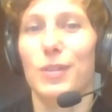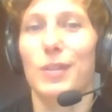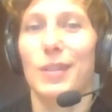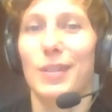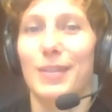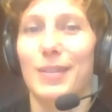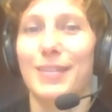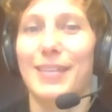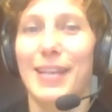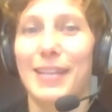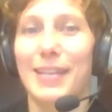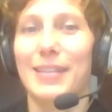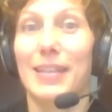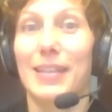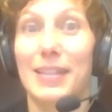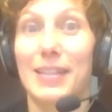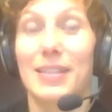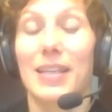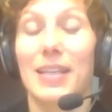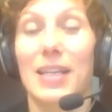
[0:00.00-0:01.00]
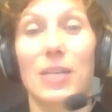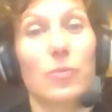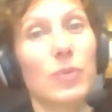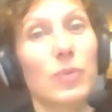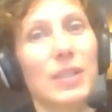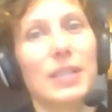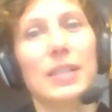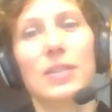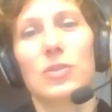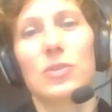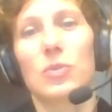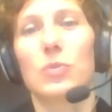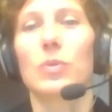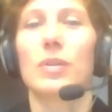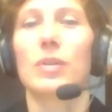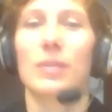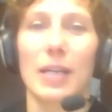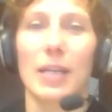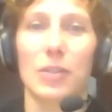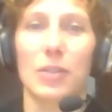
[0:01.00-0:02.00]
in that they say we need to
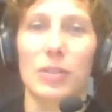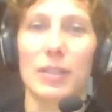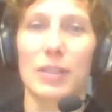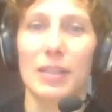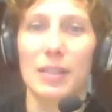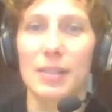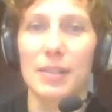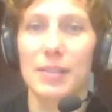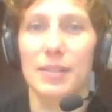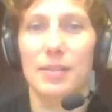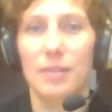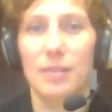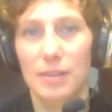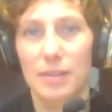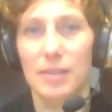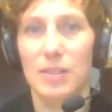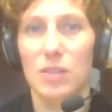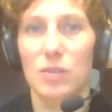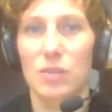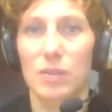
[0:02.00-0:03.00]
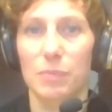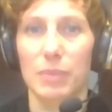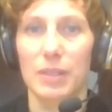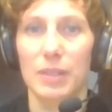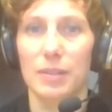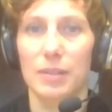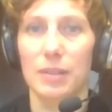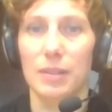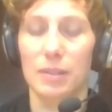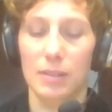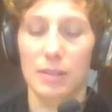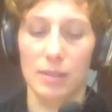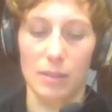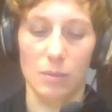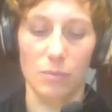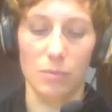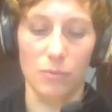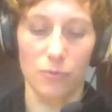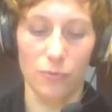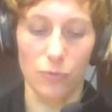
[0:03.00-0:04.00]
actually list this species
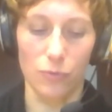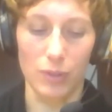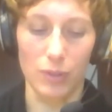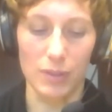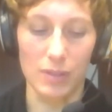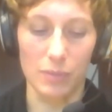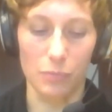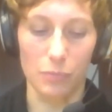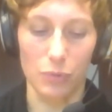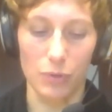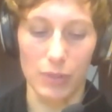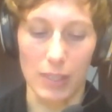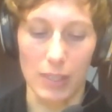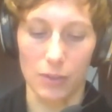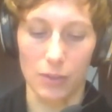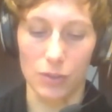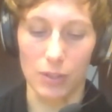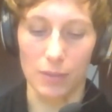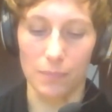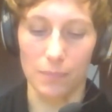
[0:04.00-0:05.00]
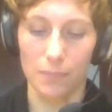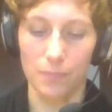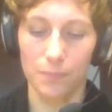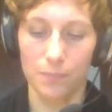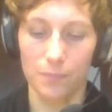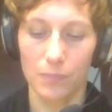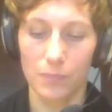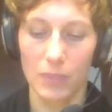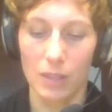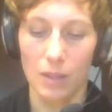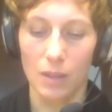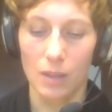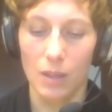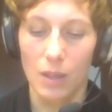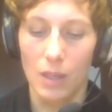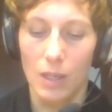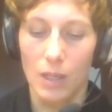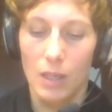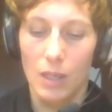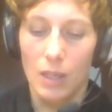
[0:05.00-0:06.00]
for its protection.
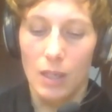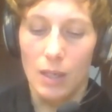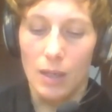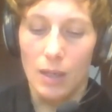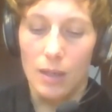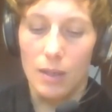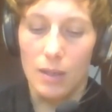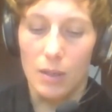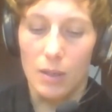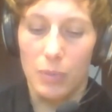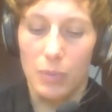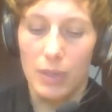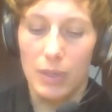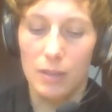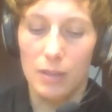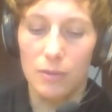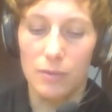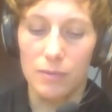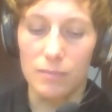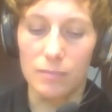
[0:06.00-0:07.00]
Apart,